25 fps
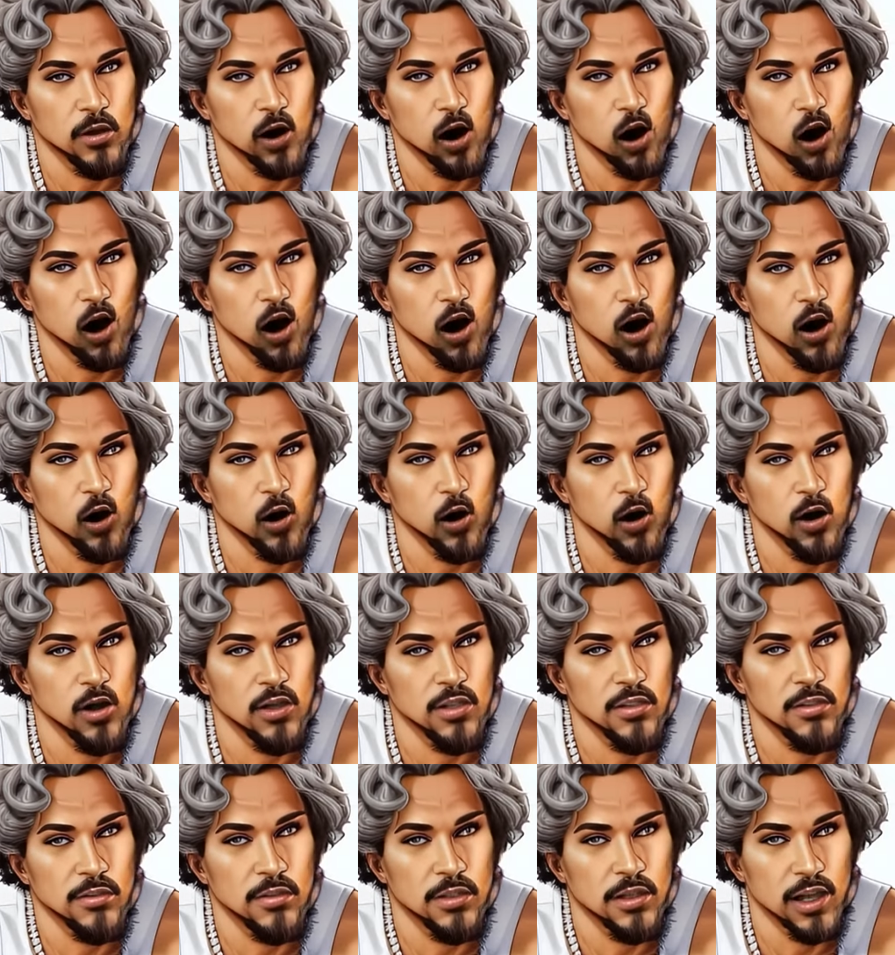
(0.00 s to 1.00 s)

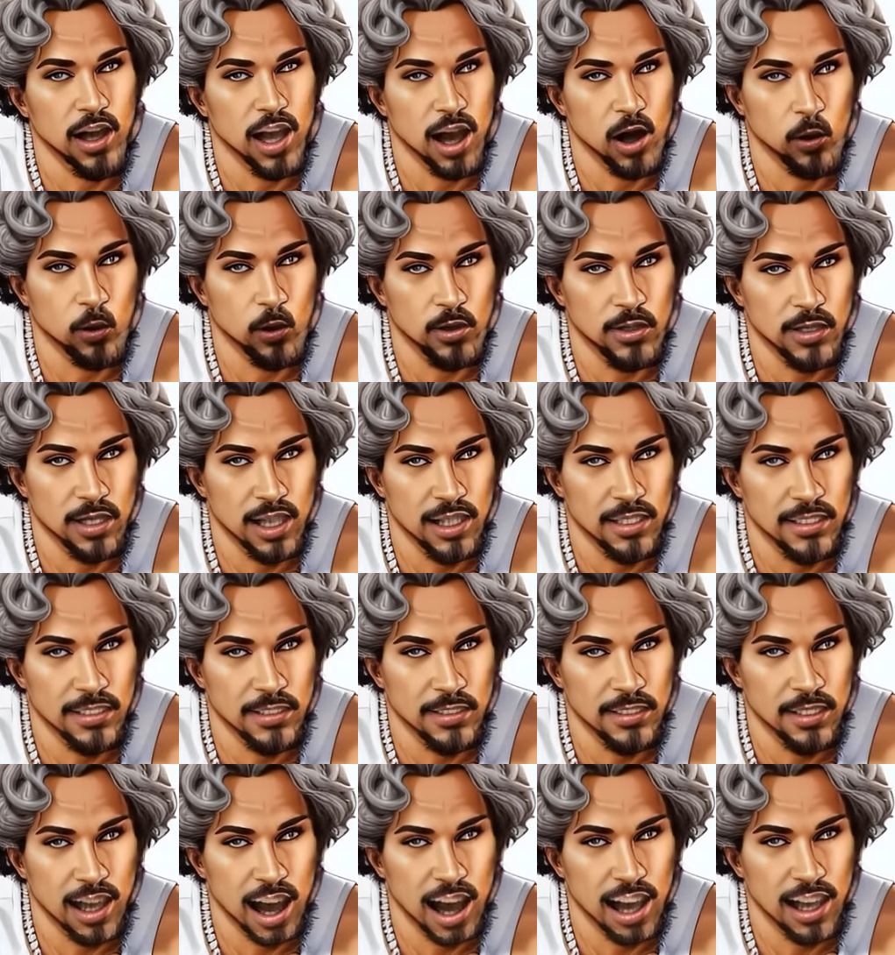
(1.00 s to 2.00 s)
Oh, he was
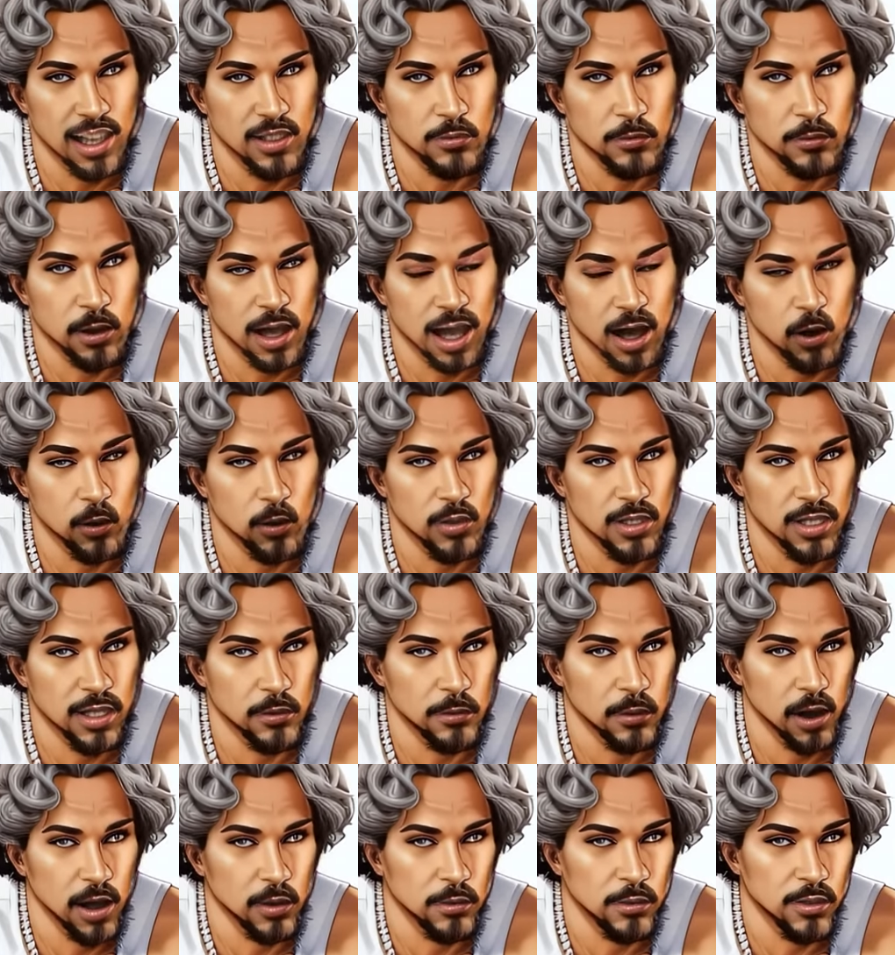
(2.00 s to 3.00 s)
inside of me. He was in
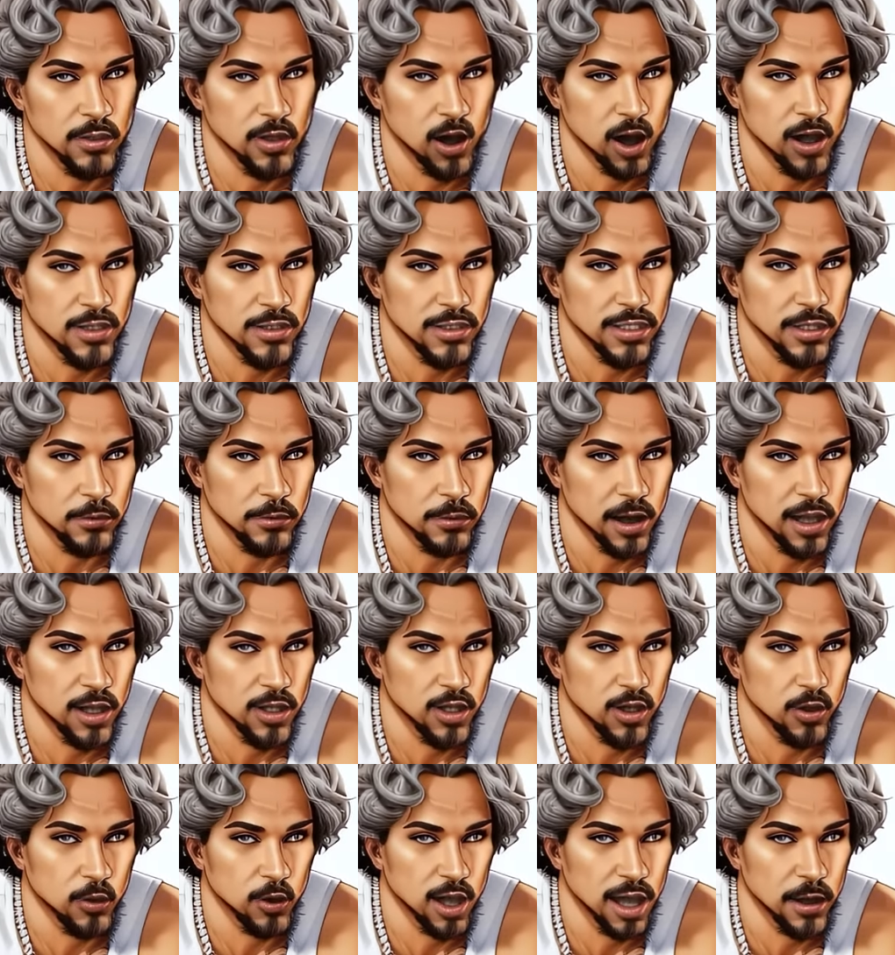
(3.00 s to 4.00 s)
my thoughts and my
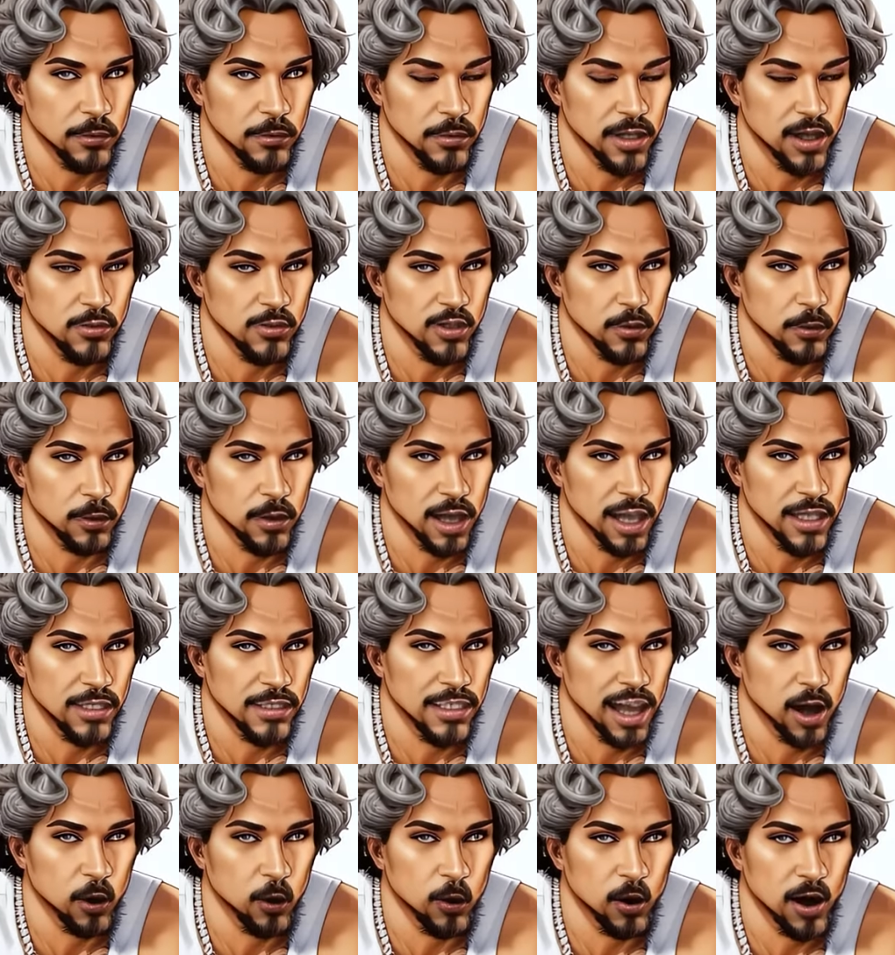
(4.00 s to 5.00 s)
dreams. Every place
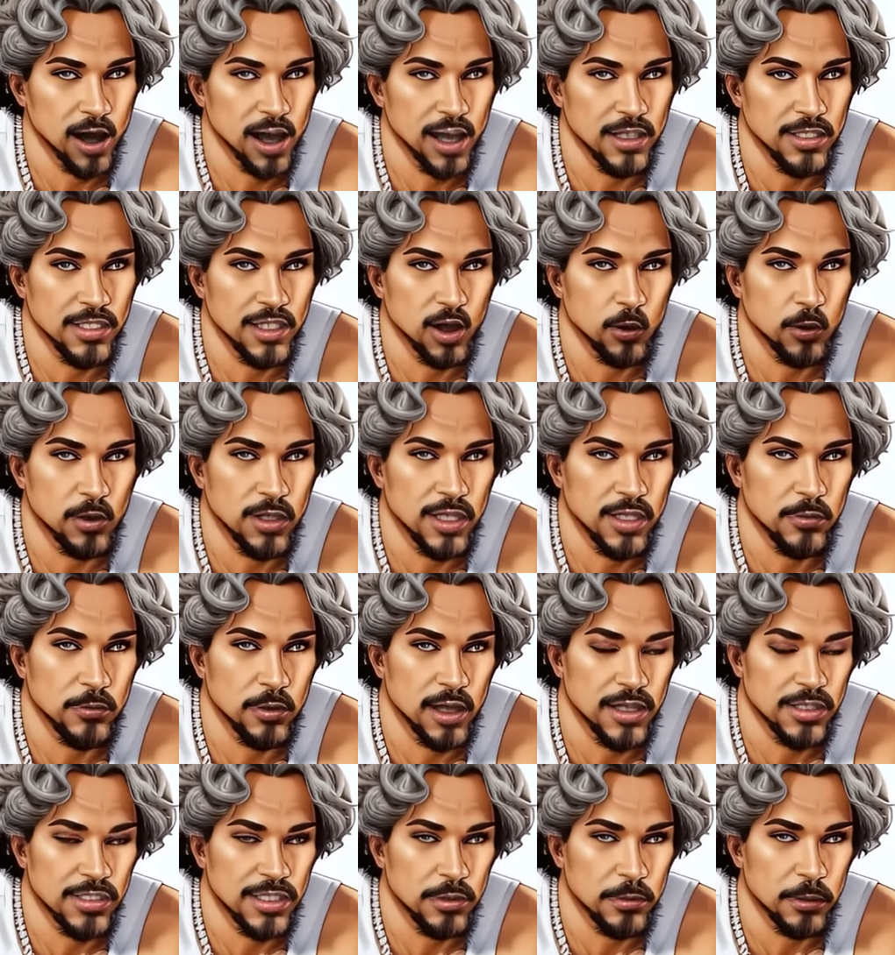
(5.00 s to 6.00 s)
I went, I saw his
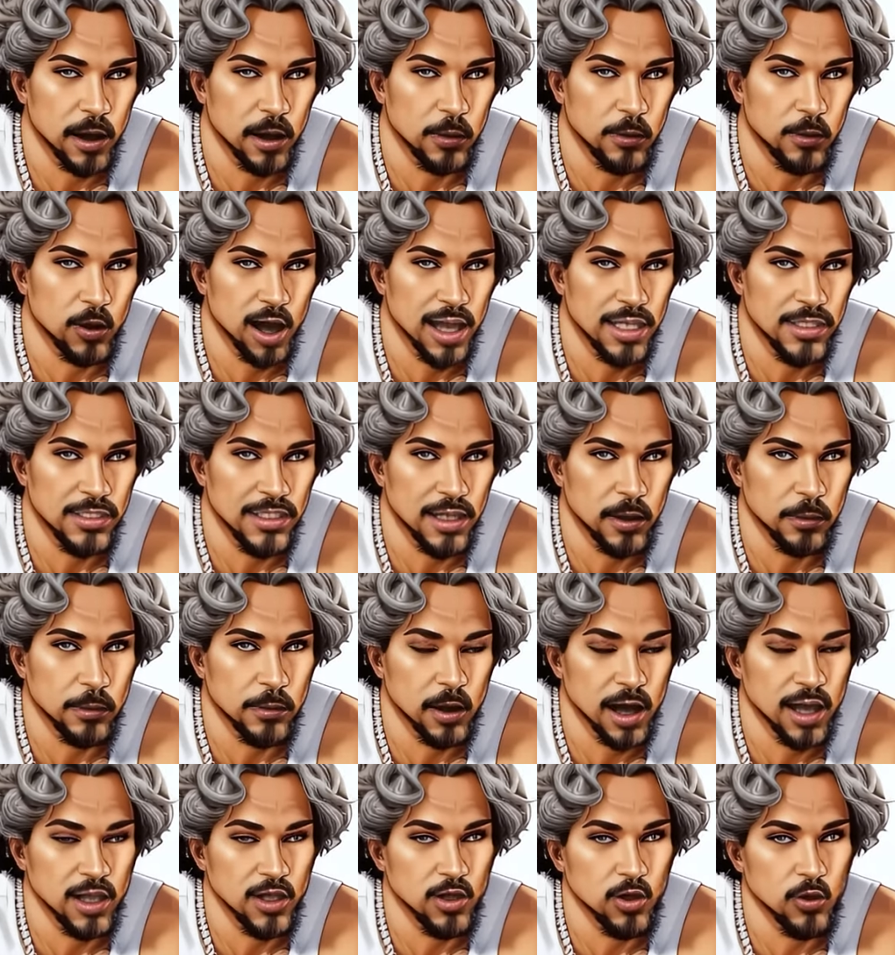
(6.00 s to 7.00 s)
face. And my friends,
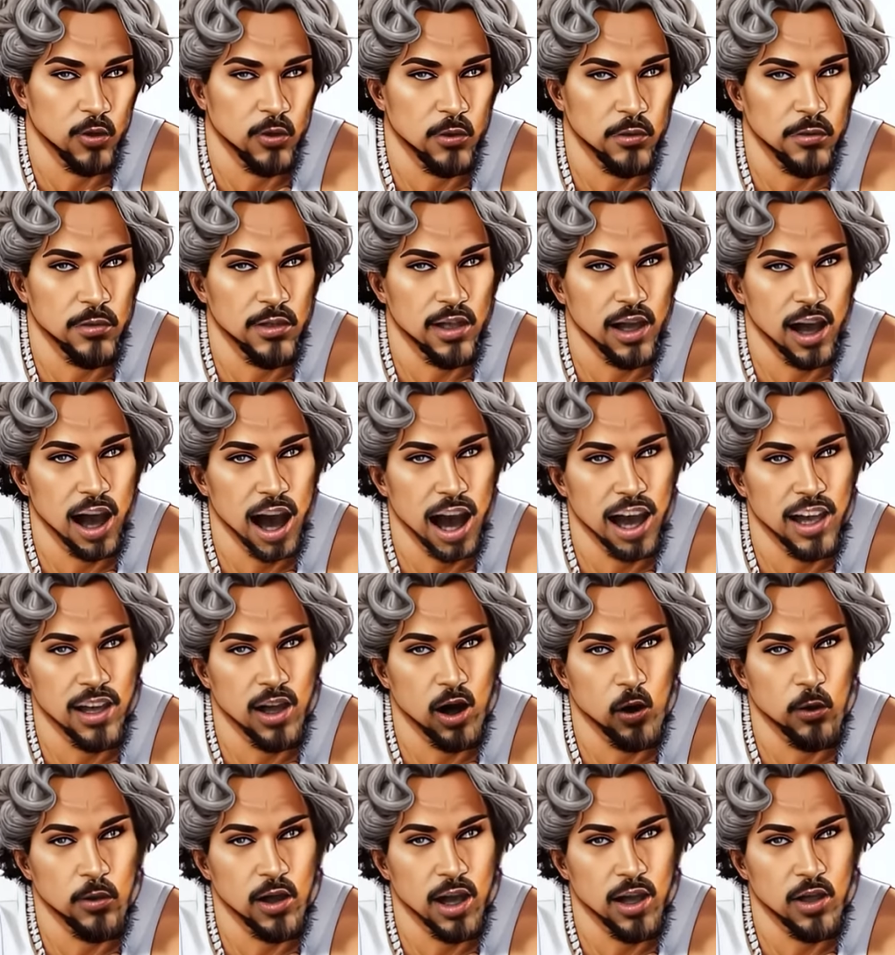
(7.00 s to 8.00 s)
they knew. I
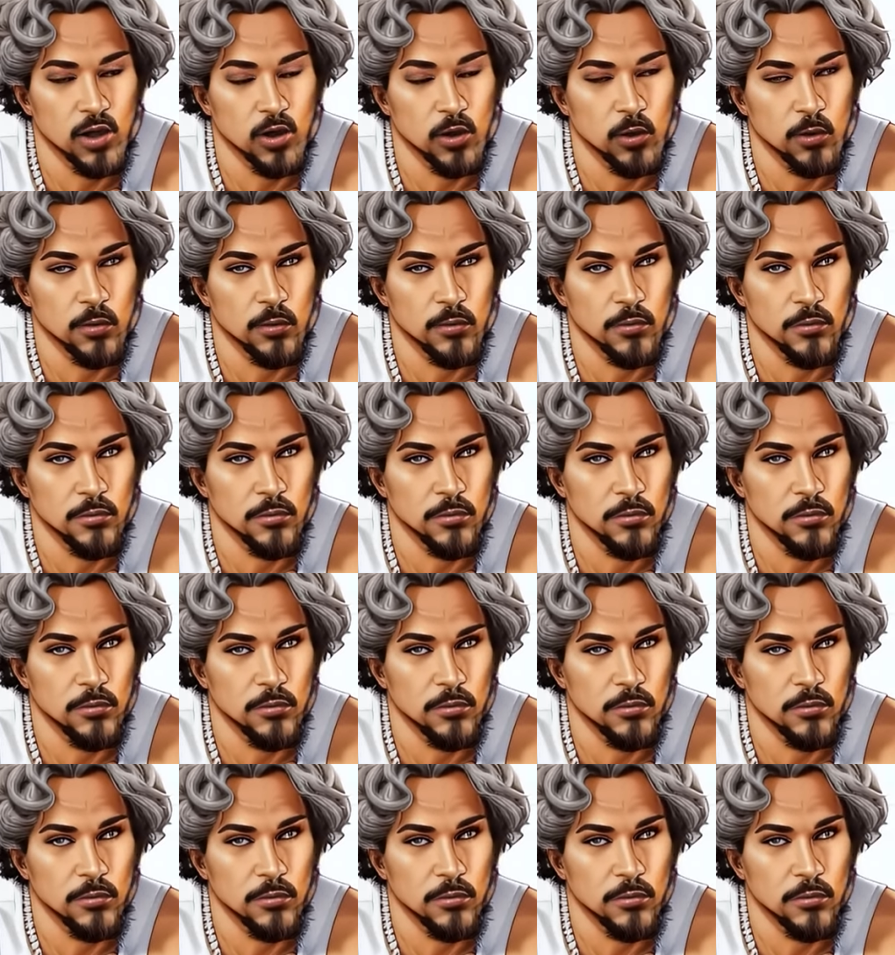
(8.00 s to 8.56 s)
know they knew.